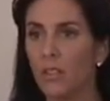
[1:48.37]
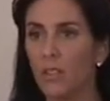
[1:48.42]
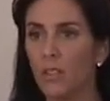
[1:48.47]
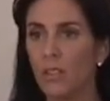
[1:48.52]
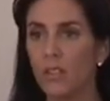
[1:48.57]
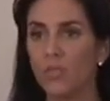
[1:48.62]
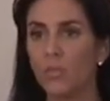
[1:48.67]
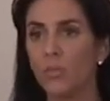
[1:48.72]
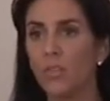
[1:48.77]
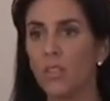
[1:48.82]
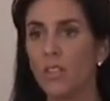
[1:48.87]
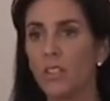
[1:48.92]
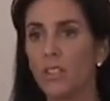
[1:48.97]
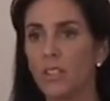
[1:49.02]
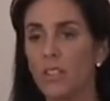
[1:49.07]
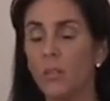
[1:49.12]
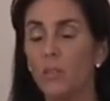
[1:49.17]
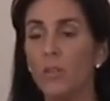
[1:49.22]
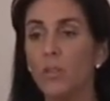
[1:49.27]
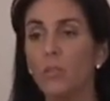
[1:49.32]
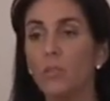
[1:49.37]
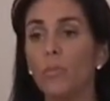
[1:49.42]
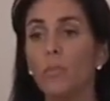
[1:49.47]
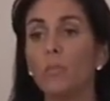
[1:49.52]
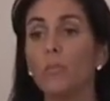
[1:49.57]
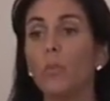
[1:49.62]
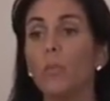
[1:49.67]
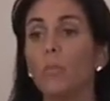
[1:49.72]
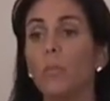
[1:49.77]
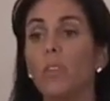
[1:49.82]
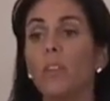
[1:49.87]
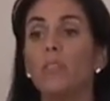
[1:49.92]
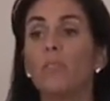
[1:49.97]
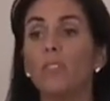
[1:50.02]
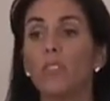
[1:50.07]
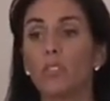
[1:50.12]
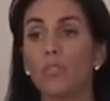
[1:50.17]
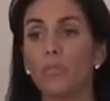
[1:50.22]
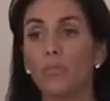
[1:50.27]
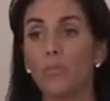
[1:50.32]
That's really easy. I mean, it would be more
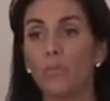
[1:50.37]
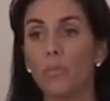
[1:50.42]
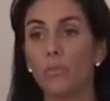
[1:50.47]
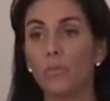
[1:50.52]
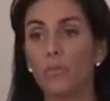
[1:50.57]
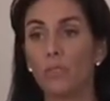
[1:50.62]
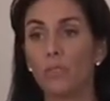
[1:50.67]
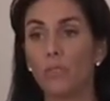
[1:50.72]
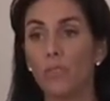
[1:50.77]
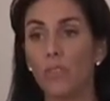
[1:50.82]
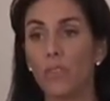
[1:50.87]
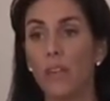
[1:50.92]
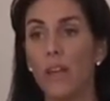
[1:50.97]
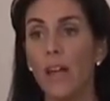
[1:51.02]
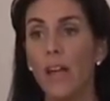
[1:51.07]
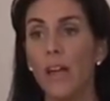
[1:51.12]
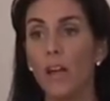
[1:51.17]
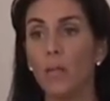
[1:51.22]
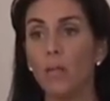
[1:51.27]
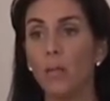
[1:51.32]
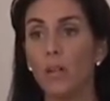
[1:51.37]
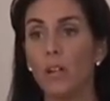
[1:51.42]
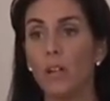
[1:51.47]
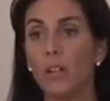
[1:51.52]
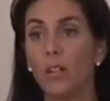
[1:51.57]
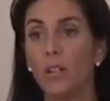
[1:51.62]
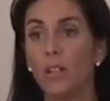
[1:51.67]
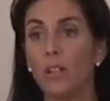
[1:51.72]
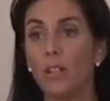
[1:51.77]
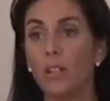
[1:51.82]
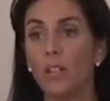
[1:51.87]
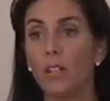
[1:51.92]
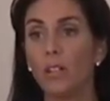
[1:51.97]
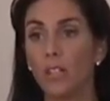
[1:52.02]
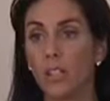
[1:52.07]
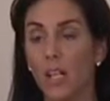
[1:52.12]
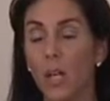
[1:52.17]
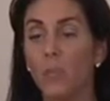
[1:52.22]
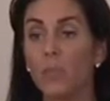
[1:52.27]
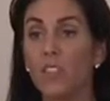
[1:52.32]
beneficial for them
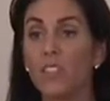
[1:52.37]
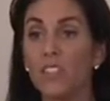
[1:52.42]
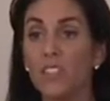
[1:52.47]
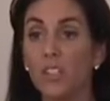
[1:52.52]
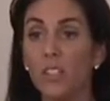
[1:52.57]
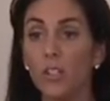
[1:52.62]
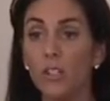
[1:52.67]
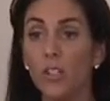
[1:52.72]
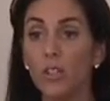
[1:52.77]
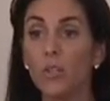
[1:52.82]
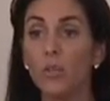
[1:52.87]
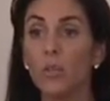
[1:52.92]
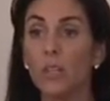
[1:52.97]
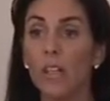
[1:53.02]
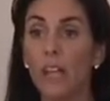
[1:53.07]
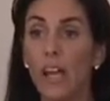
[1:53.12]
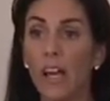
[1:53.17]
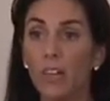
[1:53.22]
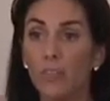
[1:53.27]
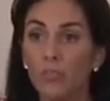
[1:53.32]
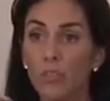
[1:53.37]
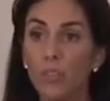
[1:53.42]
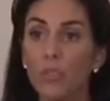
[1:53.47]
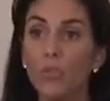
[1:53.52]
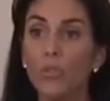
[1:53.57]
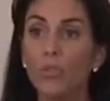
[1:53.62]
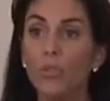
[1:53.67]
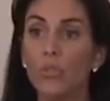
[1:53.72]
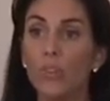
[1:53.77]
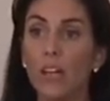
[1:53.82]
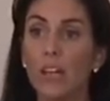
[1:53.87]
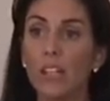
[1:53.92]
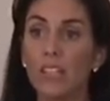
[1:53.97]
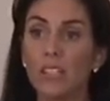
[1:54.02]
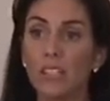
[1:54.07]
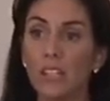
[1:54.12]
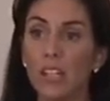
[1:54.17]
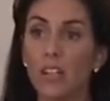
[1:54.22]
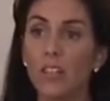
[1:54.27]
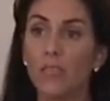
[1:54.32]
to come and see you and have you do that
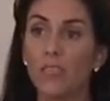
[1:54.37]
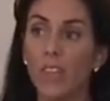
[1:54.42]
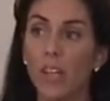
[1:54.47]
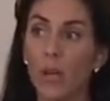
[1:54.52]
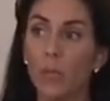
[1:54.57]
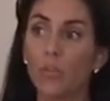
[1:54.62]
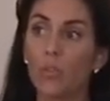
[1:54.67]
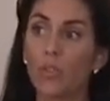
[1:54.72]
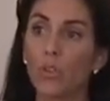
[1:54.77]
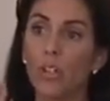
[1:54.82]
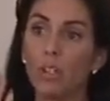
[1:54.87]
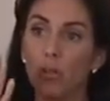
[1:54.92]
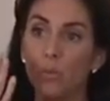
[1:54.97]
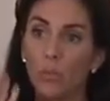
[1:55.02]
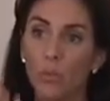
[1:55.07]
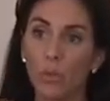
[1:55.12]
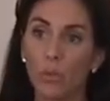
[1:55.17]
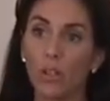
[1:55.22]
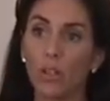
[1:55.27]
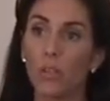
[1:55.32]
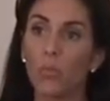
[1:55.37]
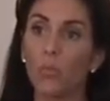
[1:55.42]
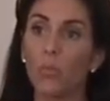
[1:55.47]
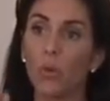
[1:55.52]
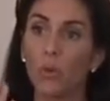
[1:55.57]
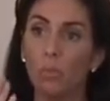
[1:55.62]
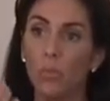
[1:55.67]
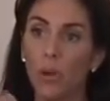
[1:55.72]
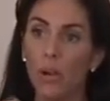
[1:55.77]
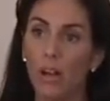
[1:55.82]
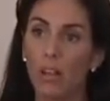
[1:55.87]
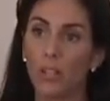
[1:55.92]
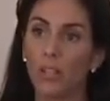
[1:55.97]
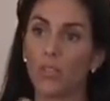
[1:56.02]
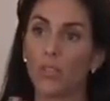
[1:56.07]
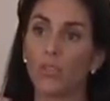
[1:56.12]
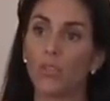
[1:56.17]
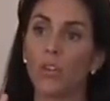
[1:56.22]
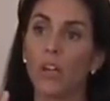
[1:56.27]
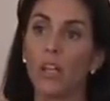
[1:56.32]
instead of them trying to put on more product
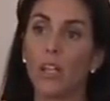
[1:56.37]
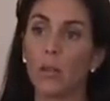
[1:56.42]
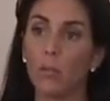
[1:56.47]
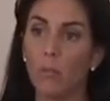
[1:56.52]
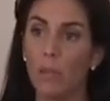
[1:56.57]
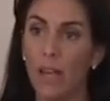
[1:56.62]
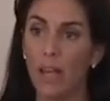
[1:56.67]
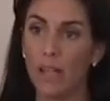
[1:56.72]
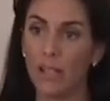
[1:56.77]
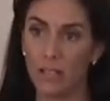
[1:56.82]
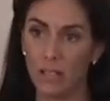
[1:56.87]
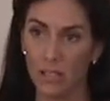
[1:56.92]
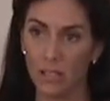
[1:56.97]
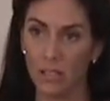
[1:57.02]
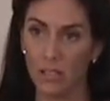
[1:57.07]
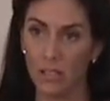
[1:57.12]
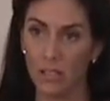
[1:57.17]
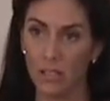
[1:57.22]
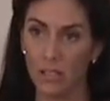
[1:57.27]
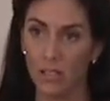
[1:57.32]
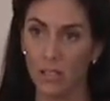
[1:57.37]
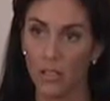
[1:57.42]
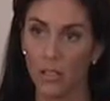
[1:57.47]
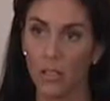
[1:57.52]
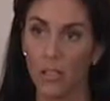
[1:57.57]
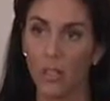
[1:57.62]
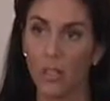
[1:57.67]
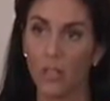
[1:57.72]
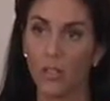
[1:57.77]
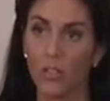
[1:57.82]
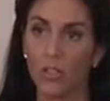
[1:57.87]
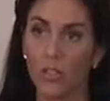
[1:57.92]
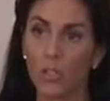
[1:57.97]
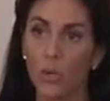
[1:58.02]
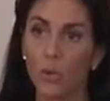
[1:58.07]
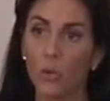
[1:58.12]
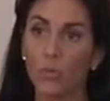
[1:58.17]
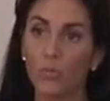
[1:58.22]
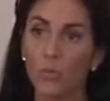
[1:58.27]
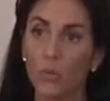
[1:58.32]
to try and mask it.
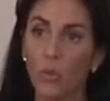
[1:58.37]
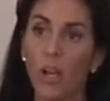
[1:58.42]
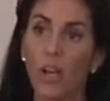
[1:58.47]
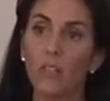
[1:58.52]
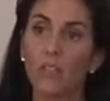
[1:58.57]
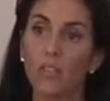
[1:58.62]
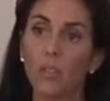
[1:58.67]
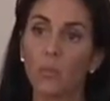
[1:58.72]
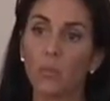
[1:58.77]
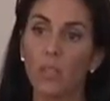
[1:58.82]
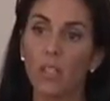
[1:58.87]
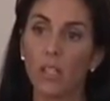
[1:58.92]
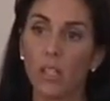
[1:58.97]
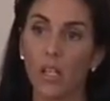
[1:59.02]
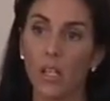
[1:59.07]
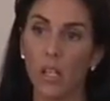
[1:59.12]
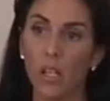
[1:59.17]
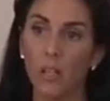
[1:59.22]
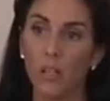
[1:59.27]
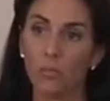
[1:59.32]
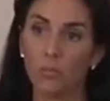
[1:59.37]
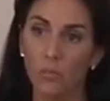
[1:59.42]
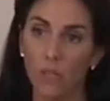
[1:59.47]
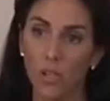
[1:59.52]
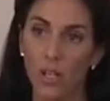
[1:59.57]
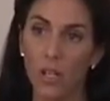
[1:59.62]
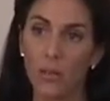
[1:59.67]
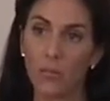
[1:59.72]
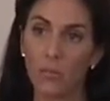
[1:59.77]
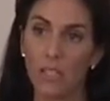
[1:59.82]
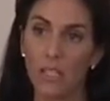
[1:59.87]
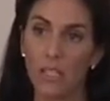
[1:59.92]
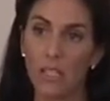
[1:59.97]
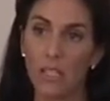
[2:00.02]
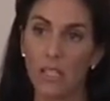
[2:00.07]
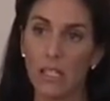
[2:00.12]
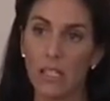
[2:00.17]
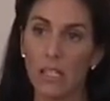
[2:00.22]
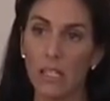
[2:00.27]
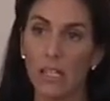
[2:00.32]
So if you have someone that comes
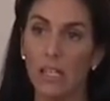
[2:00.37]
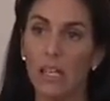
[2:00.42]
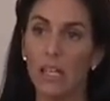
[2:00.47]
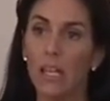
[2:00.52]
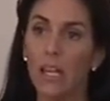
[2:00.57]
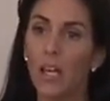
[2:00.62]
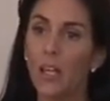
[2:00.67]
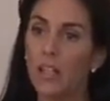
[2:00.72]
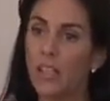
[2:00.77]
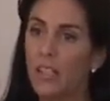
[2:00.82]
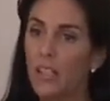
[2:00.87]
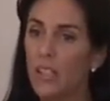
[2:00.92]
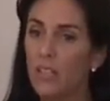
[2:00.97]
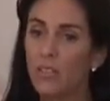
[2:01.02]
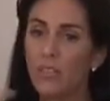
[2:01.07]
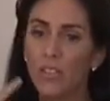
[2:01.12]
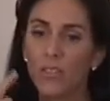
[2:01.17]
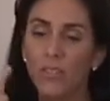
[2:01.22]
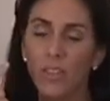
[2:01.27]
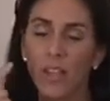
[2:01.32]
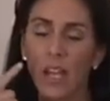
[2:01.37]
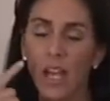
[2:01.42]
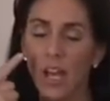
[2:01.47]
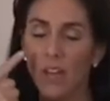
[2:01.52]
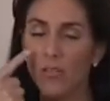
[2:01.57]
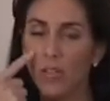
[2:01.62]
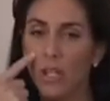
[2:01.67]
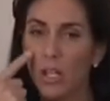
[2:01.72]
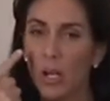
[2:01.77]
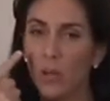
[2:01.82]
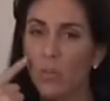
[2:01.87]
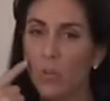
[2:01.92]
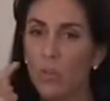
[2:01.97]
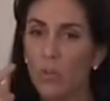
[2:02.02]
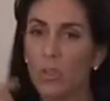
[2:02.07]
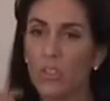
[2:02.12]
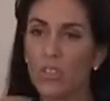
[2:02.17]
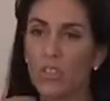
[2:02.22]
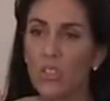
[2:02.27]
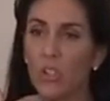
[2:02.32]
in, and even if they have a couple
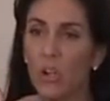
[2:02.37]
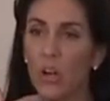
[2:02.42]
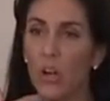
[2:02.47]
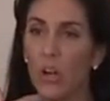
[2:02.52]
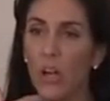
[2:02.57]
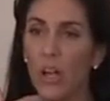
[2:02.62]
ones that are